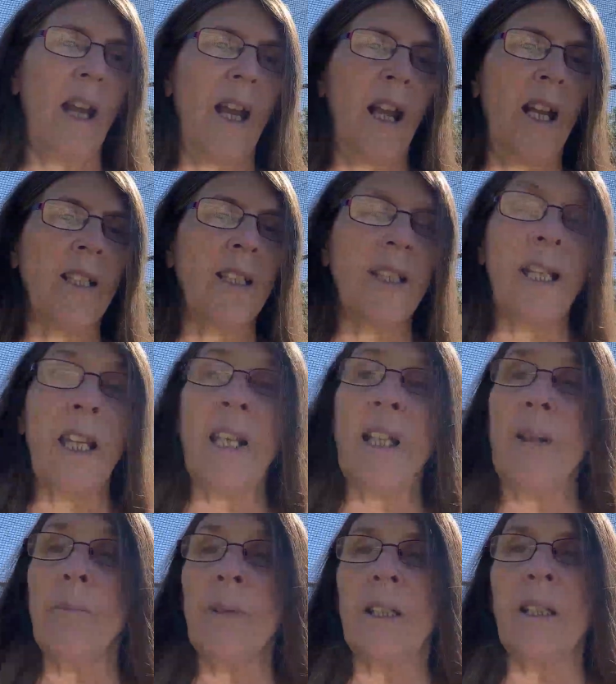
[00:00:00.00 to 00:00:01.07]
and seeing
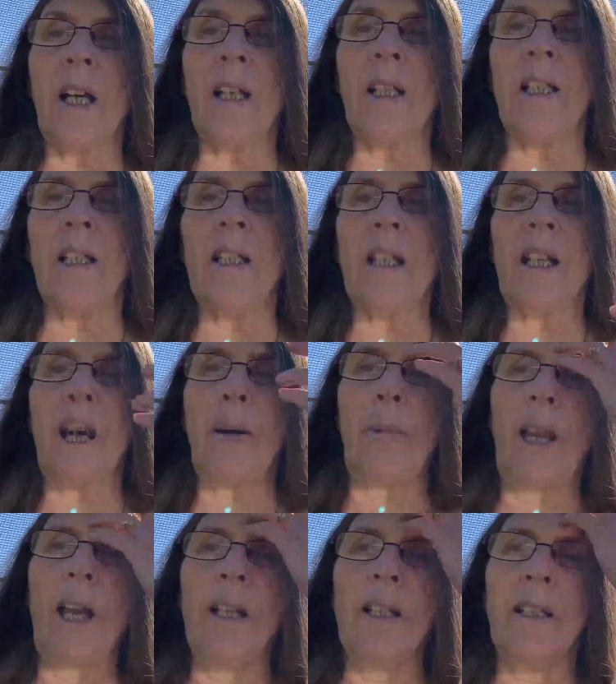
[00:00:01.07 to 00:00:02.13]
them starting to come
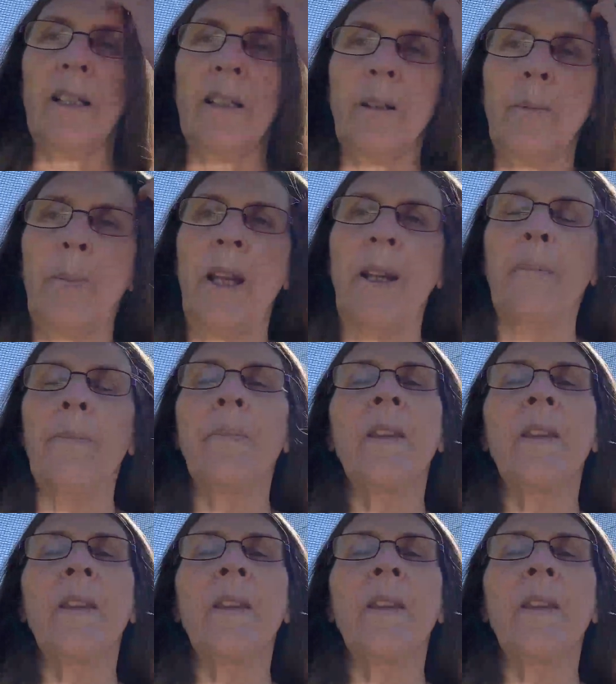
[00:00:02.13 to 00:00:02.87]
out a little bit.